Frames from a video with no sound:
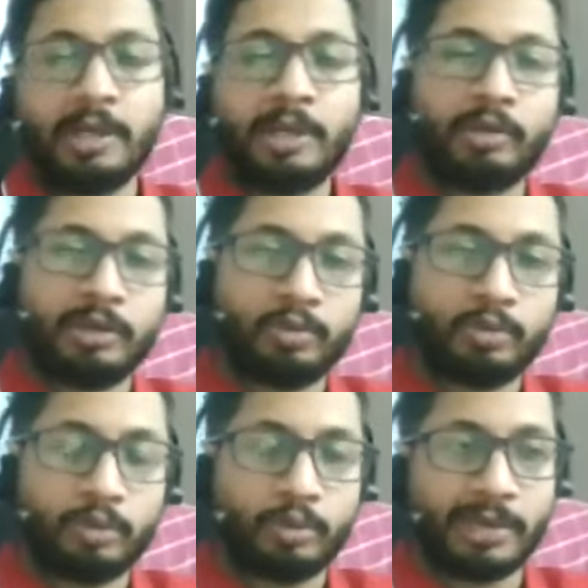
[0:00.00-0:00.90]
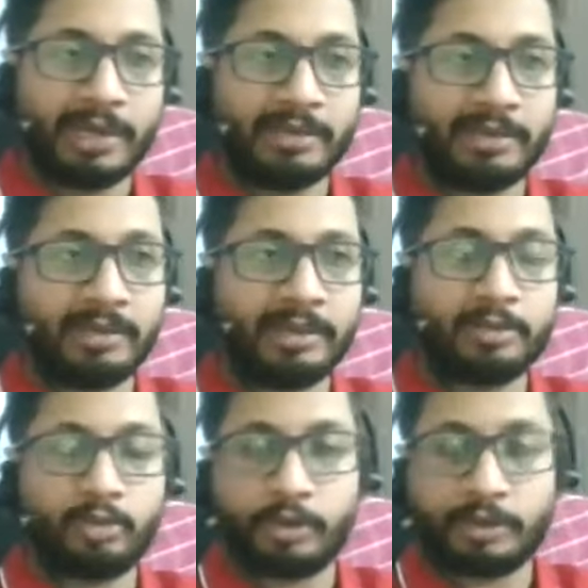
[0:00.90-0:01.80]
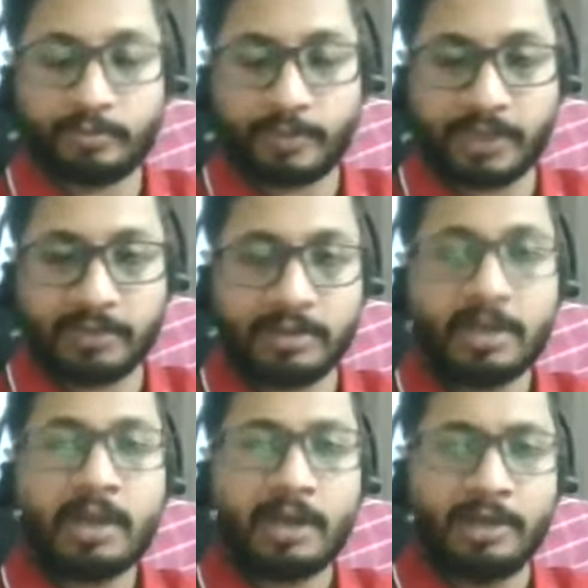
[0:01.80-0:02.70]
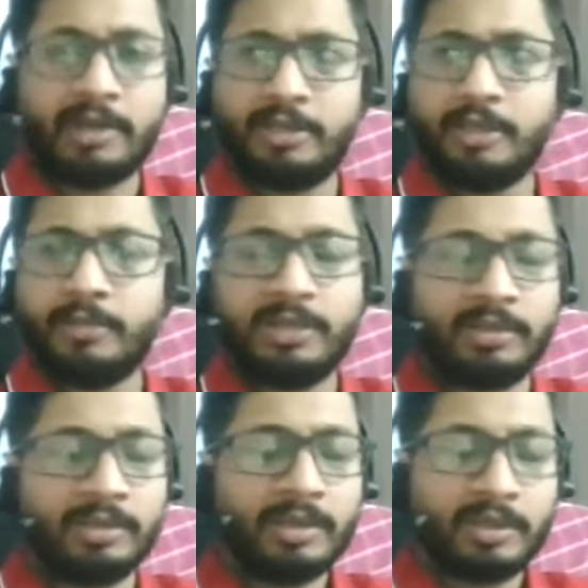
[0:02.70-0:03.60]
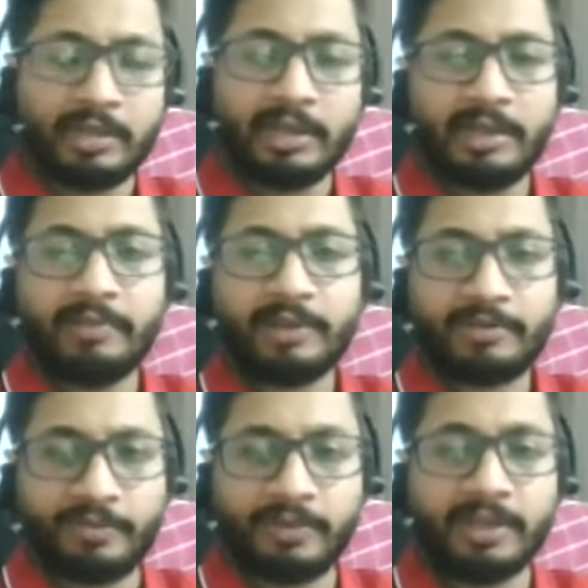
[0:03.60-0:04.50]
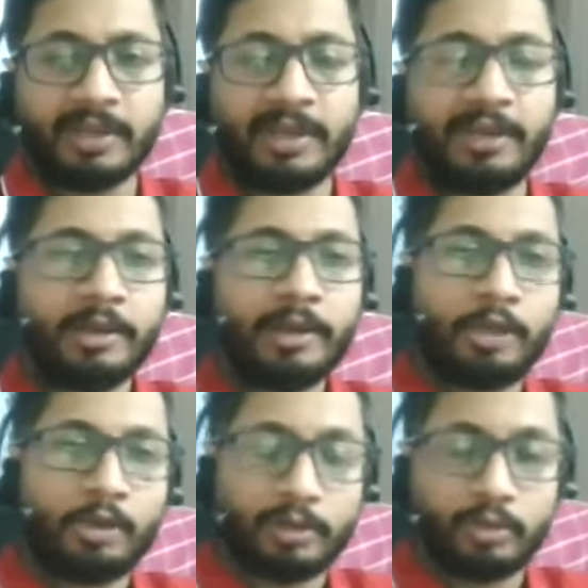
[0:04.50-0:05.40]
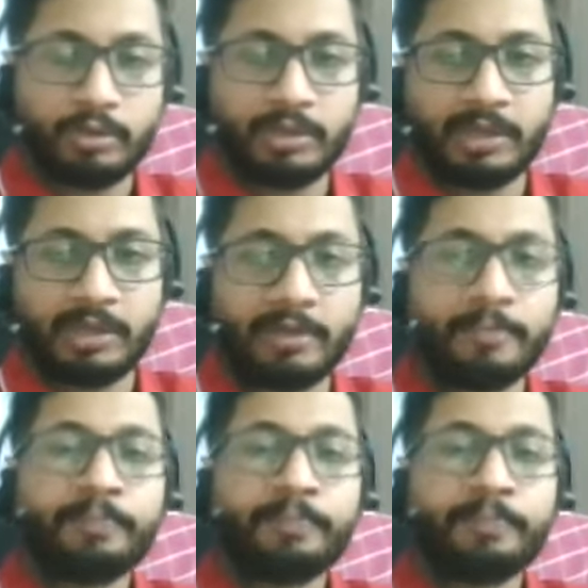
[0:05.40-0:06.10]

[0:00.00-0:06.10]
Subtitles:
You are utilizing their storage space. 100 GB they give as free, right? You are using it.